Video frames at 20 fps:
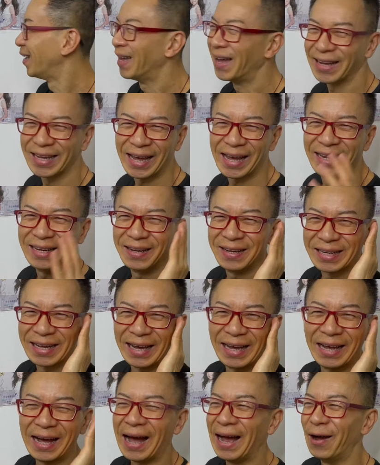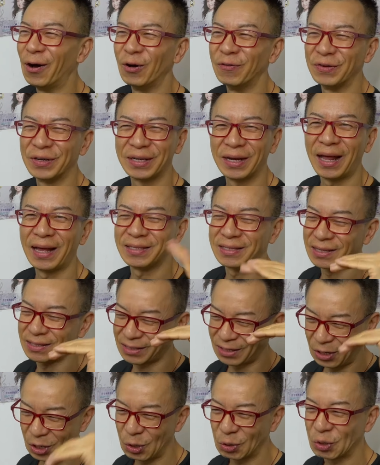Again, okay, I offer
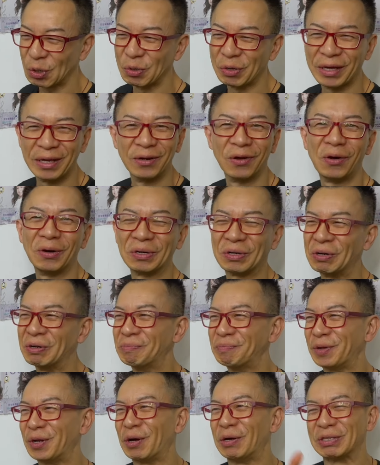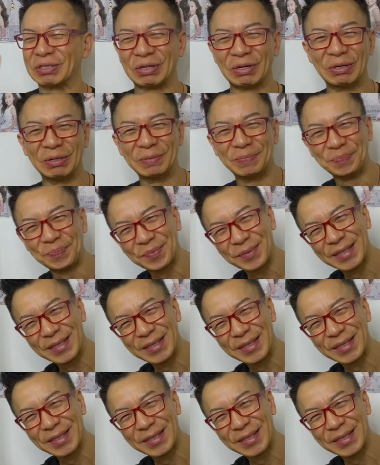classes locally in Hong Kong, but also